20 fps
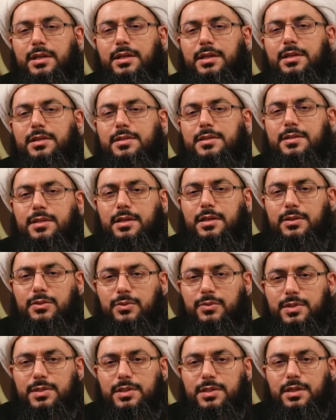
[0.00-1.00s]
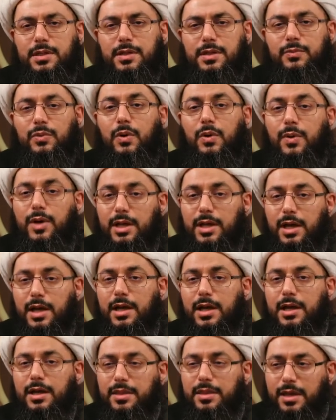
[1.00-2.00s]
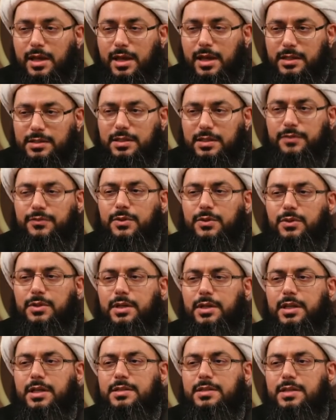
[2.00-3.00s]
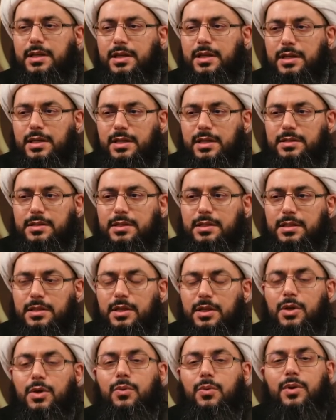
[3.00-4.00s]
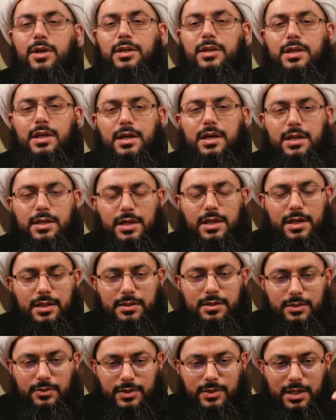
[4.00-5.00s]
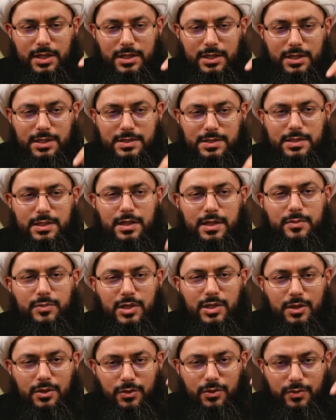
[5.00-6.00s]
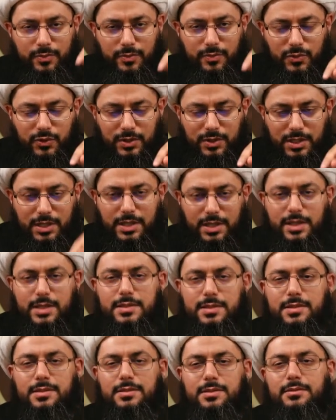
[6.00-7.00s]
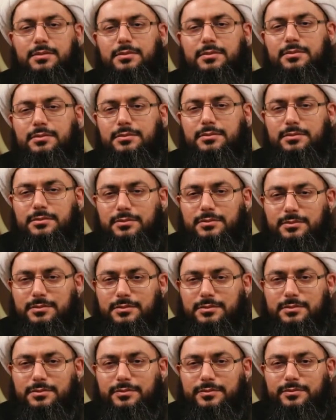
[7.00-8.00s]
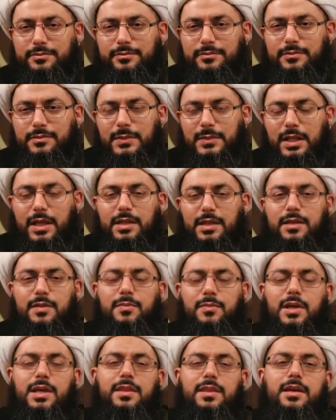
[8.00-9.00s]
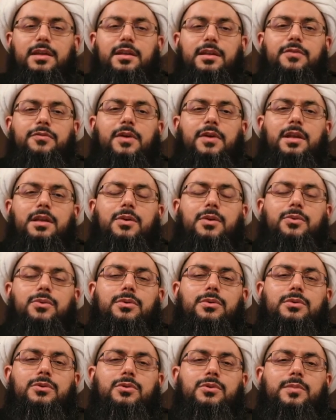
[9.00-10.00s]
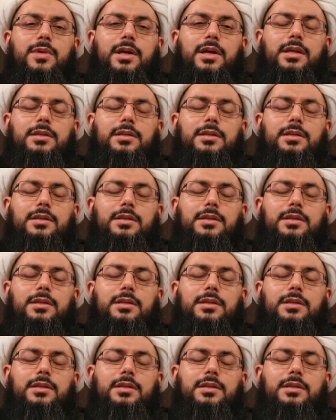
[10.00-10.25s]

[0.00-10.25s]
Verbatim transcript: that were uh, regarding rulership and leadership, he would have put Ali in his place, even at the end of his life. And Ali also led people in prayer.